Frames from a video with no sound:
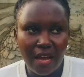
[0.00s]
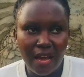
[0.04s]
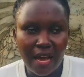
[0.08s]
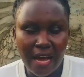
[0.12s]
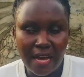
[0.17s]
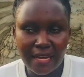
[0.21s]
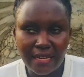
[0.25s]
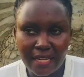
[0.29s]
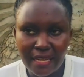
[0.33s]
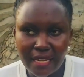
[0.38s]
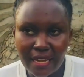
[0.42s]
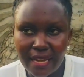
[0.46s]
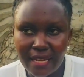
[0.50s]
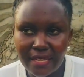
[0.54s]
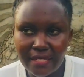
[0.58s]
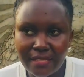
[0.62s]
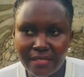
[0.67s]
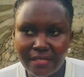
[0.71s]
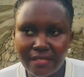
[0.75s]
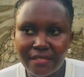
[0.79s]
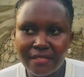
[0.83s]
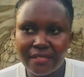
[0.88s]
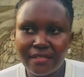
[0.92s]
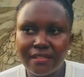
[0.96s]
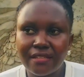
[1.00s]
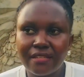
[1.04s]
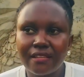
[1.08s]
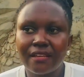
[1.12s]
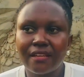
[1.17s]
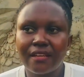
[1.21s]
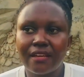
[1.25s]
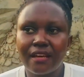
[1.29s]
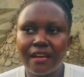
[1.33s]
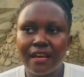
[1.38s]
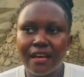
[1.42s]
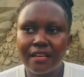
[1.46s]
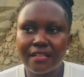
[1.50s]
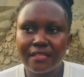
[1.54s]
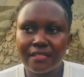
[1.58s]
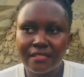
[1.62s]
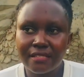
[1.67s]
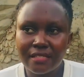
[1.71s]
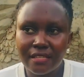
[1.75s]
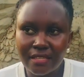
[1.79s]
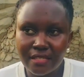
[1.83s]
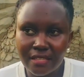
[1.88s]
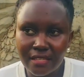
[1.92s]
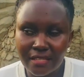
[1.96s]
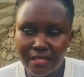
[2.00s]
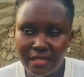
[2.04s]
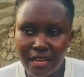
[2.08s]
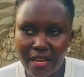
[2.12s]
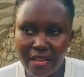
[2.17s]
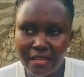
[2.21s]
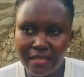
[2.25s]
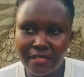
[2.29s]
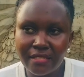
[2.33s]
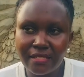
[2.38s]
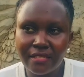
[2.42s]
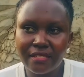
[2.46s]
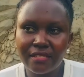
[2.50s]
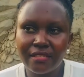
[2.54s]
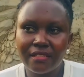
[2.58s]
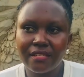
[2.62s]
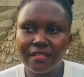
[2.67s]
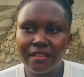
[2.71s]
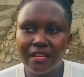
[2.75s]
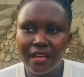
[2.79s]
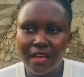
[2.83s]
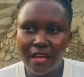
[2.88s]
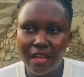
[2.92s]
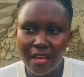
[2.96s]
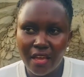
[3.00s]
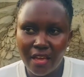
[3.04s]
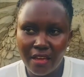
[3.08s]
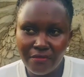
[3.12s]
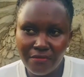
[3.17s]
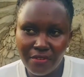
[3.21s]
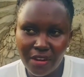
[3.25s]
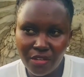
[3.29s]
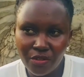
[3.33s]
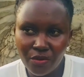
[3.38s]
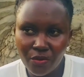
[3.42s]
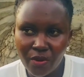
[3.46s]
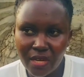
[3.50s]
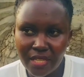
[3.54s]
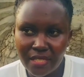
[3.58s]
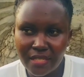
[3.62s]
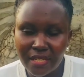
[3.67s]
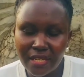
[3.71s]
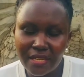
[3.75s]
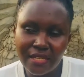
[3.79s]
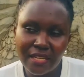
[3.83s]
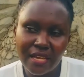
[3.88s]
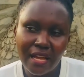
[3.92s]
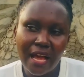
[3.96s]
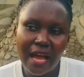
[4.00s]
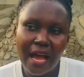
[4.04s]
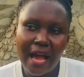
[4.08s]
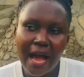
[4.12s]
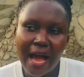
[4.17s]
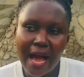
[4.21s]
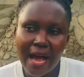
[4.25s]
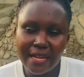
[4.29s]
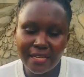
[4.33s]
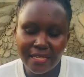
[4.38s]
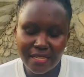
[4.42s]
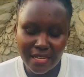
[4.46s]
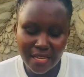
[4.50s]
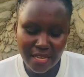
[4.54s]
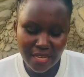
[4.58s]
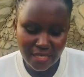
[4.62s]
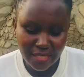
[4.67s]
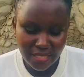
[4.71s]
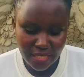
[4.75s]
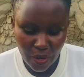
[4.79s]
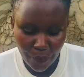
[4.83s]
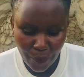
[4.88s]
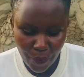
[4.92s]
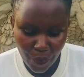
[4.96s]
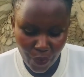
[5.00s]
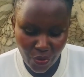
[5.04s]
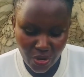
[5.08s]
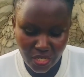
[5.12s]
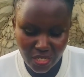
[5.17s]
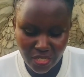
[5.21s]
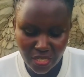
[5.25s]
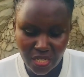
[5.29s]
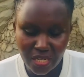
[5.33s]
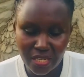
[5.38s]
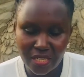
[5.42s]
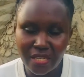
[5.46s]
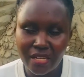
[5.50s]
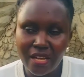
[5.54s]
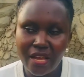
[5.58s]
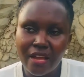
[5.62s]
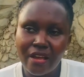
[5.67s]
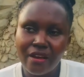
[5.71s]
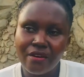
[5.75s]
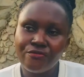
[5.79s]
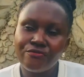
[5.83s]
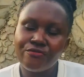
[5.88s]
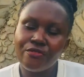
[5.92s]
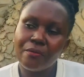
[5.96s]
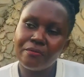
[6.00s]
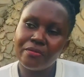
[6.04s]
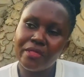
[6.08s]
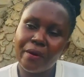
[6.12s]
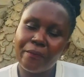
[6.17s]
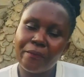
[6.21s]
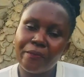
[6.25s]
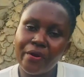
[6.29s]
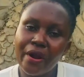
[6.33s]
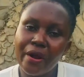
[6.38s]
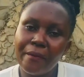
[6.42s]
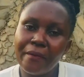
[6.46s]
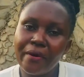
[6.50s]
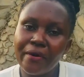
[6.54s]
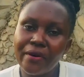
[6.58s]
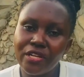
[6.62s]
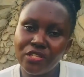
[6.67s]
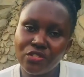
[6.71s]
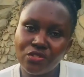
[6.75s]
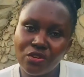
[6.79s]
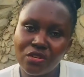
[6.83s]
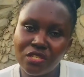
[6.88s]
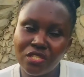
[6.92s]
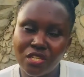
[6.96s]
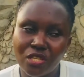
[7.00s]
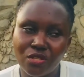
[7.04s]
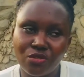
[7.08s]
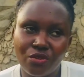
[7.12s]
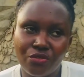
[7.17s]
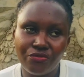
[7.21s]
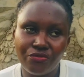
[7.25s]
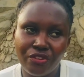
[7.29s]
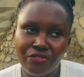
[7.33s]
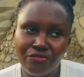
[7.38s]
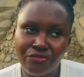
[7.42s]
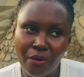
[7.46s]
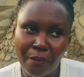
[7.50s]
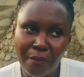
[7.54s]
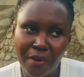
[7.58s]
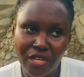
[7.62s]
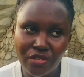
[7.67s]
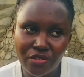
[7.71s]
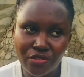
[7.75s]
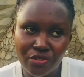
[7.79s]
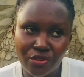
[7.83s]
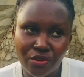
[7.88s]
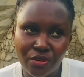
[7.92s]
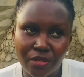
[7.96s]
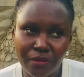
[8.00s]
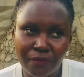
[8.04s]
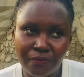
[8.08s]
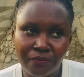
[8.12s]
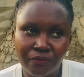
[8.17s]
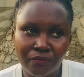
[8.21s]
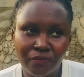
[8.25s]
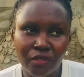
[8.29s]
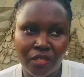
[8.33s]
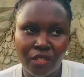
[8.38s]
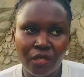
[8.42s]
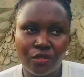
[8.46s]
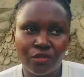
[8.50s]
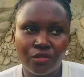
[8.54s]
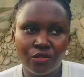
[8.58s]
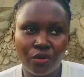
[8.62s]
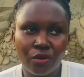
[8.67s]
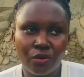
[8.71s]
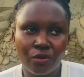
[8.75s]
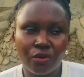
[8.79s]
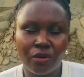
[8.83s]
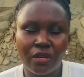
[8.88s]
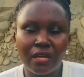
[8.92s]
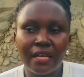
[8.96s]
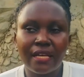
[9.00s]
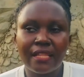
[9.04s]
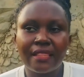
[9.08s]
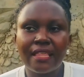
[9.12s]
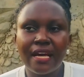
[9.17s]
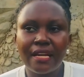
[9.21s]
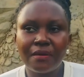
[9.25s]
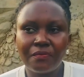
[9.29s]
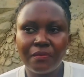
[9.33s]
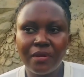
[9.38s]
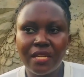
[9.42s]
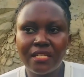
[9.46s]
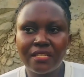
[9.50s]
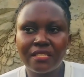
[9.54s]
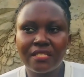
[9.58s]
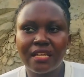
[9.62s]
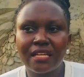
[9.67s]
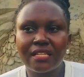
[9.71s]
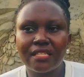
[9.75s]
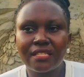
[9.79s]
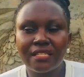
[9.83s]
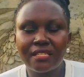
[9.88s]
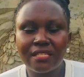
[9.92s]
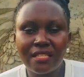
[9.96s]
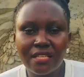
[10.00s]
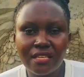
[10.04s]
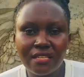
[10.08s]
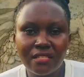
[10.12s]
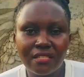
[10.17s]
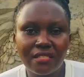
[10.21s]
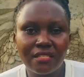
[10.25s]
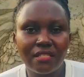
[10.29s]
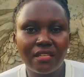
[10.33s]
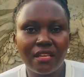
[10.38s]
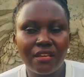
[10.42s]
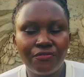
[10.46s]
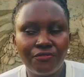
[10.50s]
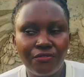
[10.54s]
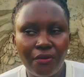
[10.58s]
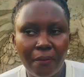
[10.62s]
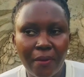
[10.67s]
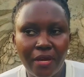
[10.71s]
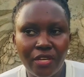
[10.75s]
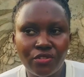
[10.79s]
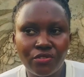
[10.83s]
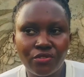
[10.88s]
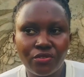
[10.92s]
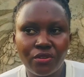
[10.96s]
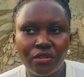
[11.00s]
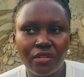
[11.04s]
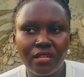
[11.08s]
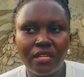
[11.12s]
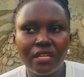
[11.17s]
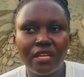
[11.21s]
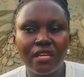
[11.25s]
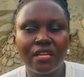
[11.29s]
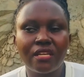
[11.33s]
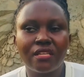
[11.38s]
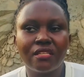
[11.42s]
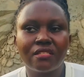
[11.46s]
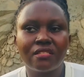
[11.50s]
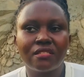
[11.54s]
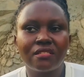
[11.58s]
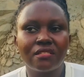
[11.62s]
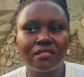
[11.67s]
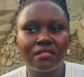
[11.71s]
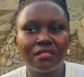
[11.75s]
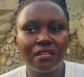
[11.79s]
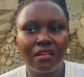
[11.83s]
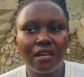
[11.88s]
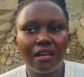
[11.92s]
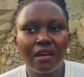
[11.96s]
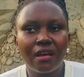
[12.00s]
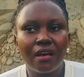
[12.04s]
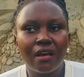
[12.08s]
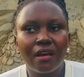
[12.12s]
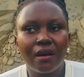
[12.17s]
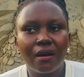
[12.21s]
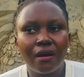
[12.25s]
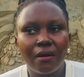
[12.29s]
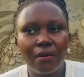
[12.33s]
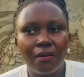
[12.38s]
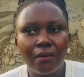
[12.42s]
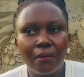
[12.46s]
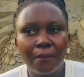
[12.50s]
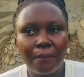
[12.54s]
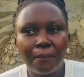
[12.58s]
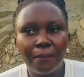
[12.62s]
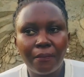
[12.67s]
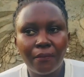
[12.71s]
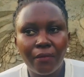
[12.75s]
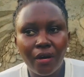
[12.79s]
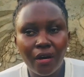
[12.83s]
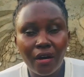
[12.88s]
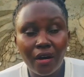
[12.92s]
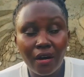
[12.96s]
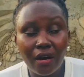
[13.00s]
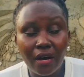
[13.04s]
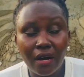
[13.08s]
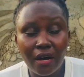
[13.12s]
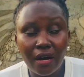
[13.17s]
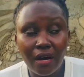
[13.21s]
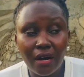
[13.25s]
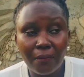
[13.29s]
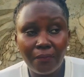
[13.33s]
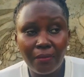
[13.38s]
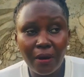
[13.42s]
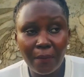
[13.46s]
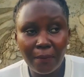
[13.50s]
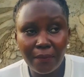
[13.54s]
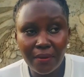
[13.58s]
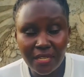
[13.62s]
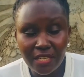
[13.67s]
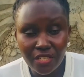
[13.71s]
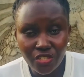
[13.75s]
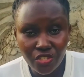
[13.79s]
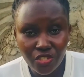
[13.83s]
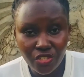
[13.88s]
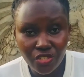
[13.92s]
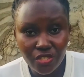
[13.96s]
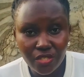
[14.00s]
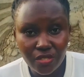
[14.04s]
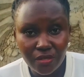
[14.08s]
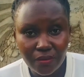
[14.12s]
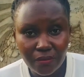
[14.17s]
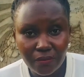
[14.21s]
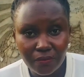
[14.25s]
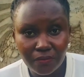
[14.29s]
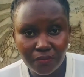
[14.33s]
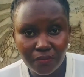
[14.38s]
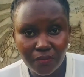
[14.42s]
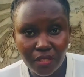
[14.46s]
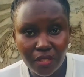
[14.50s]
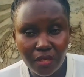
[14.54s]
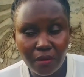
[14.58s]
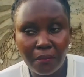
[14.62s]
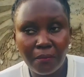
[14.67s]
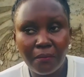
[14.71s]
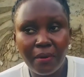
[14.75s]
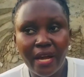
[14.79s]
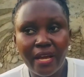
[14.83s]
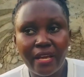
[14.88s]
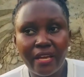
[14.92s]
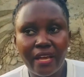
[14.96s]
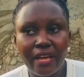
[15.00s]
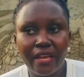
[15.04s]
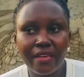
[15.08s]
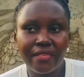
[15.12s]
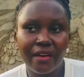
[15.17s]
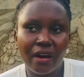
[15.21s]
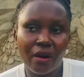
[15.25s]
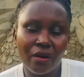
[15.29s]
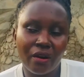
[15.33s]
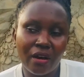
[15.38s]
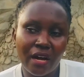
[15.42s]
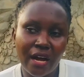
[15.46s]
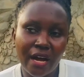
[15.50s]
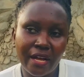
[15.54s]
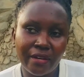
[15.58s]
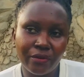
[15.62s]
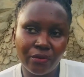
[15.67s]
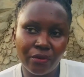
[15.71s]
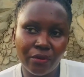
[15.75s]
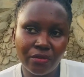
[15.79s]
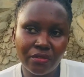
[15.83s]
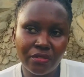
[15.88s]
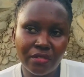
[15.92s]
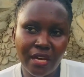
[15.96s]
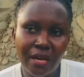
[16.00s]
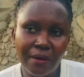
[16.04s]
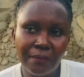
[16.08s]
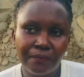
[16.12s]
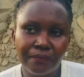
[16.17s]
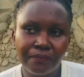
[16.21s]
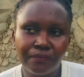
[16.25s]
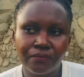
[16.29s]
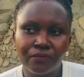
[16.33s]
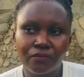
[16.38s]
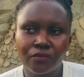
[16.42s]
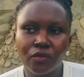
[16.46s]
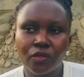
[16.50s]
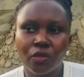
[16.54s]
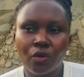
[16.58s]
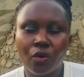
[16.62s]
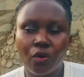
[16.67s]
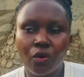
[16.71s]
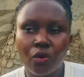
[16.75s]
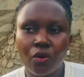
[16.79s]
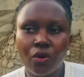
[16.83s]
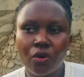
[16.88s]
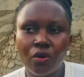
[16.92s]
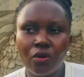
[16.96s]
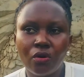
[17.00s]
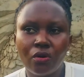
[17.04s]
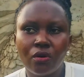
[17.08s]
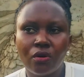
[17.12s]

analyzed, synthesized, evaluated, and interpreted from the primary sources information. So that means that this information is published by either an author or